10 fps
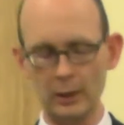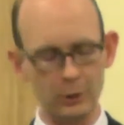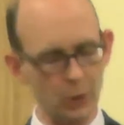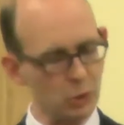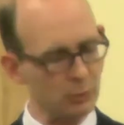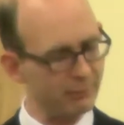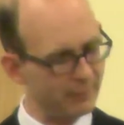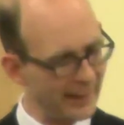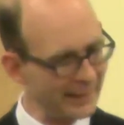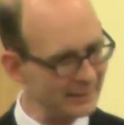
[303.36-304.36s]
And thus we
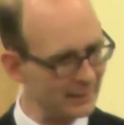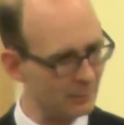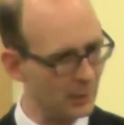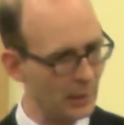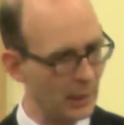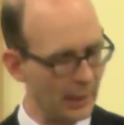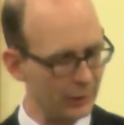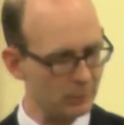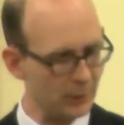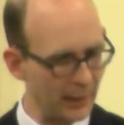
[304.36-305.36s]
find him
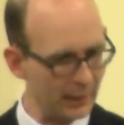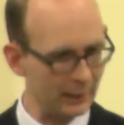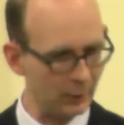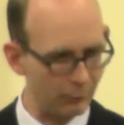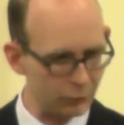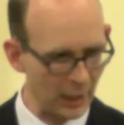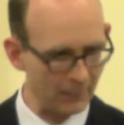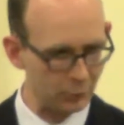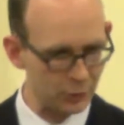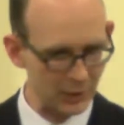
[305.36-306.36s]
at the beginning of
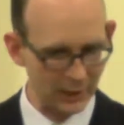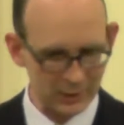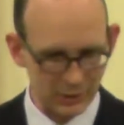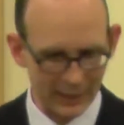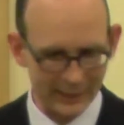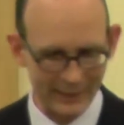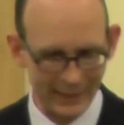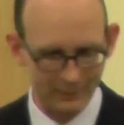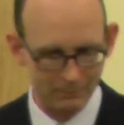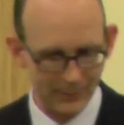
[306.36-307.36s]
chapter 16
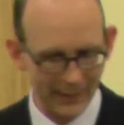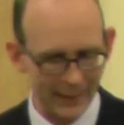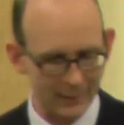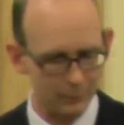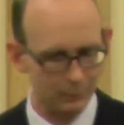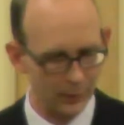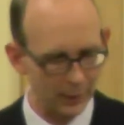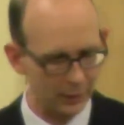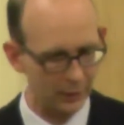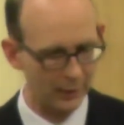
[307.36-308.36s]
in bed
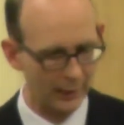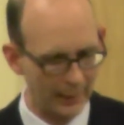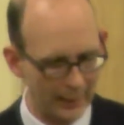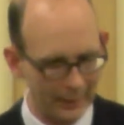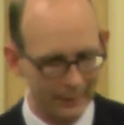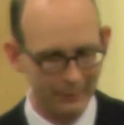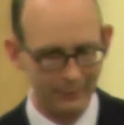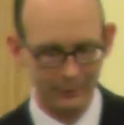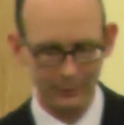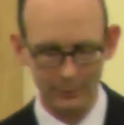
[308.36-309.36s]
with
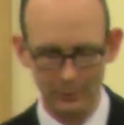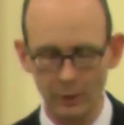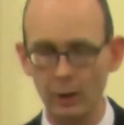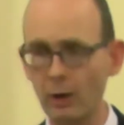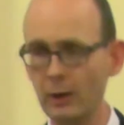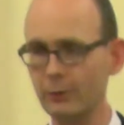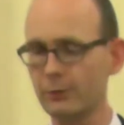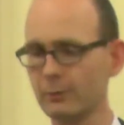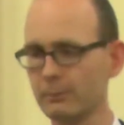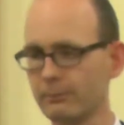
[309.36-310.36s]
a harlot.